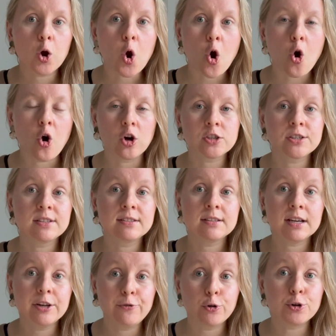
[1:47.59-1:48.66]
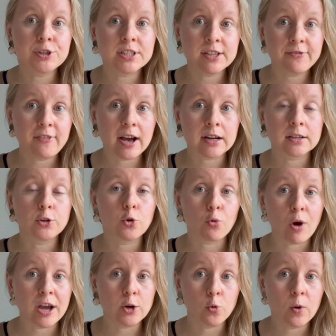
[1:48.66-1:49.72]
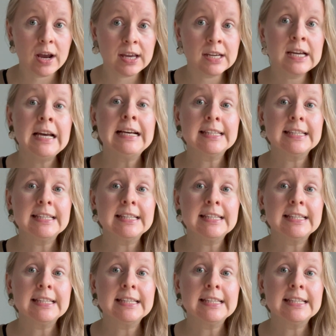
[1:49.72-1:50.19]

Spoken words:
cause adverse effect right away,